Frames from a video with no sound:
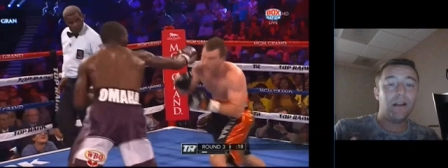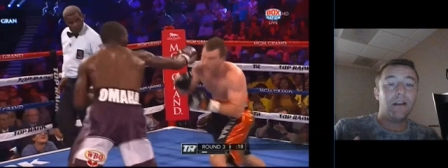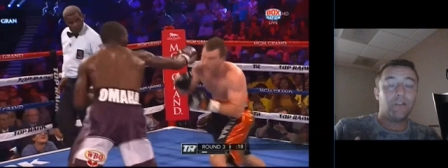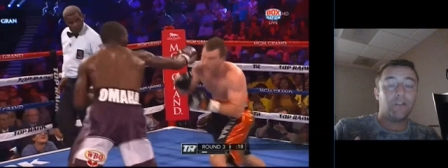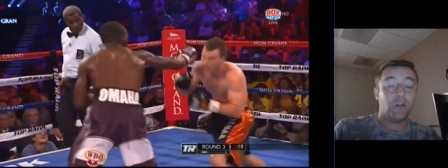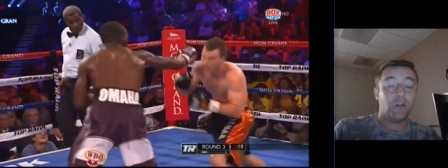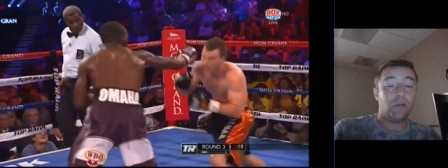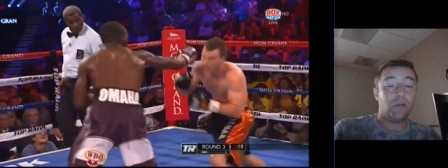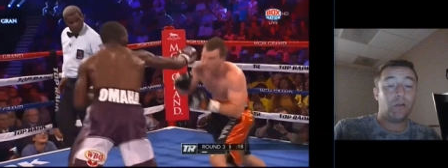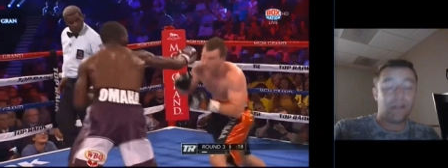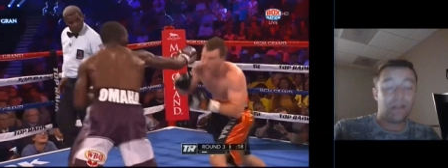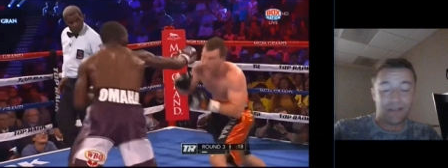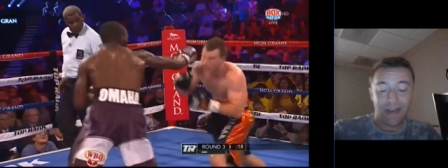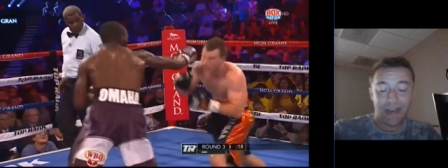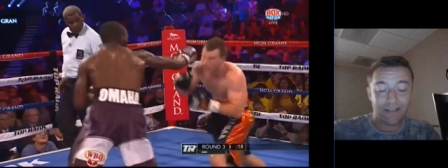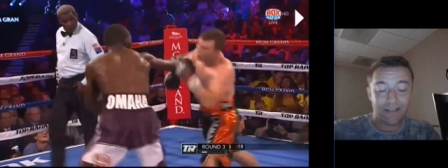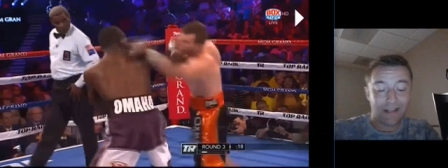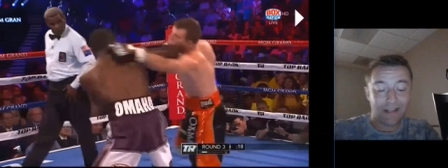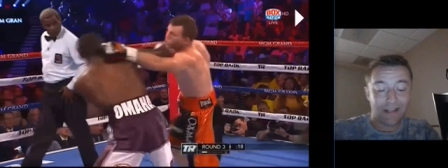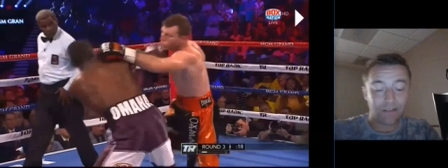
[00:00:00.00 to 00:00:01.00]
so you can
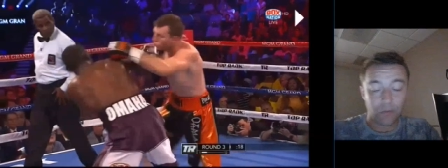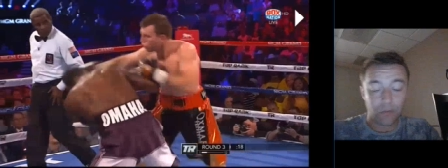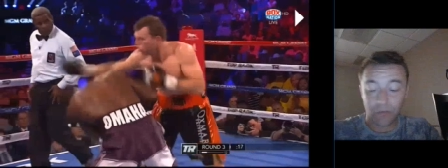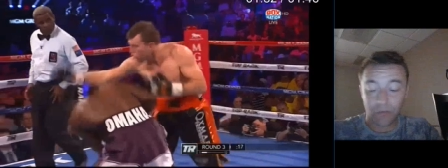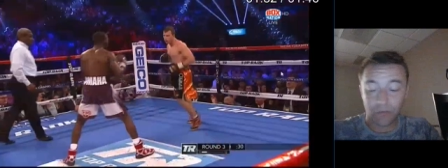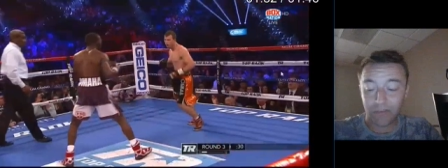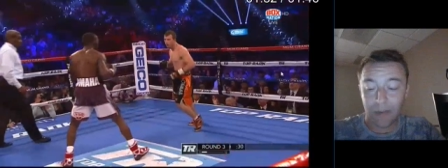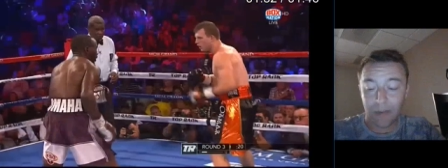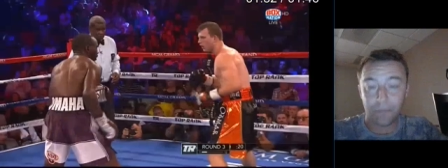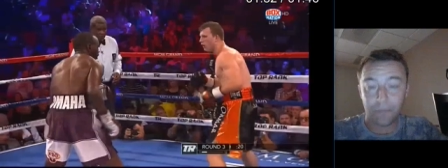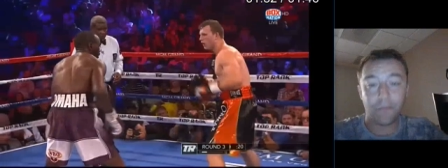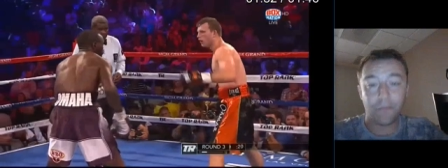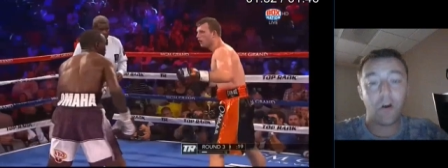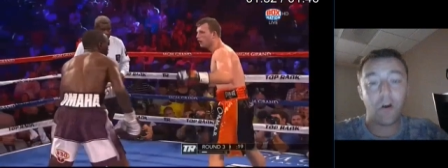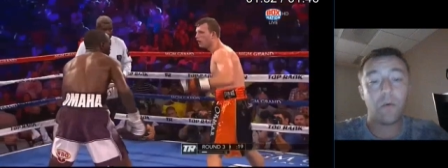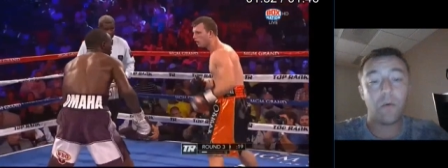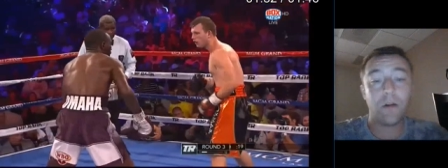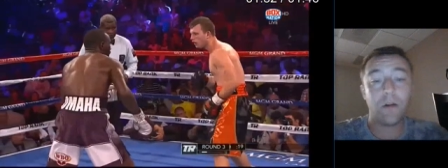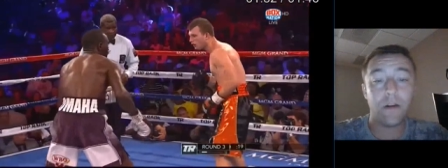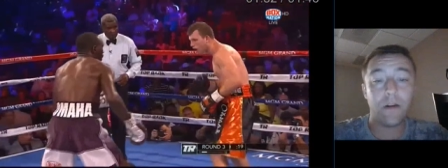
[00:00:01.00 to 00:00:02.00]
take that little step
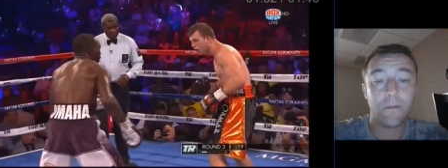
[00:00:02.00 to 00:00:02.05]
forward.